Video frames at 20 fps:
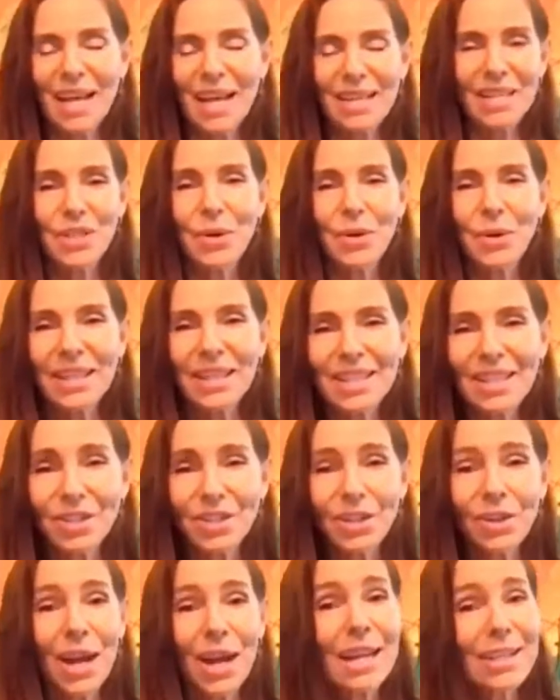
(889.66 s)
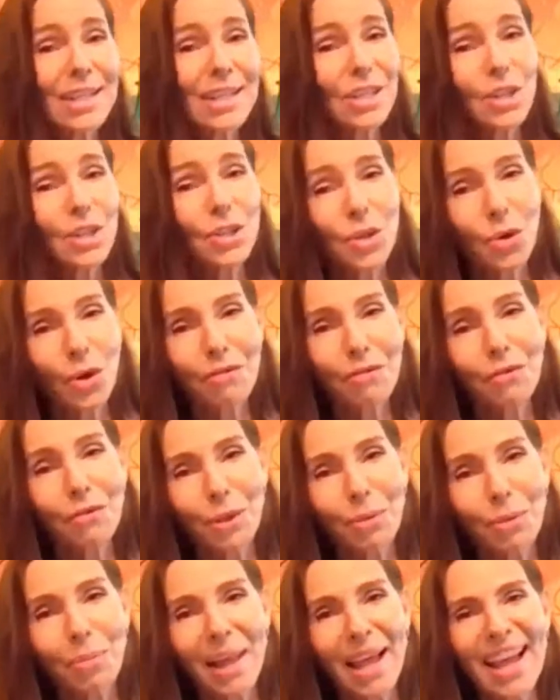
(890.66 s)
As a yoga teacher, I teach yoga
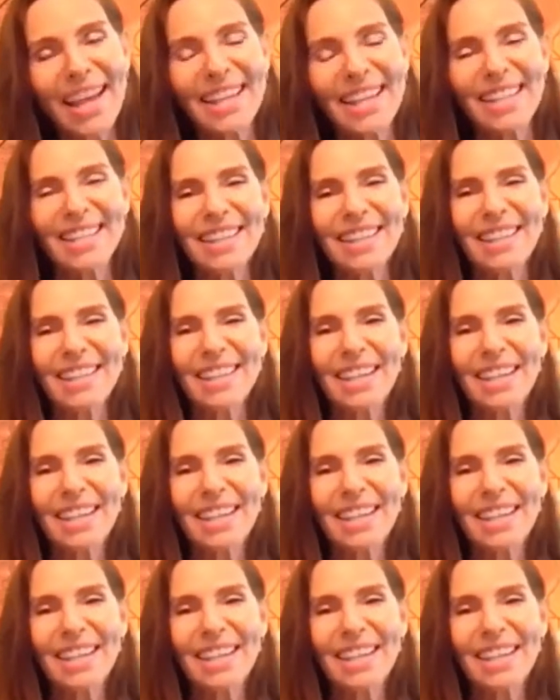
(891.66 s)
for the blind.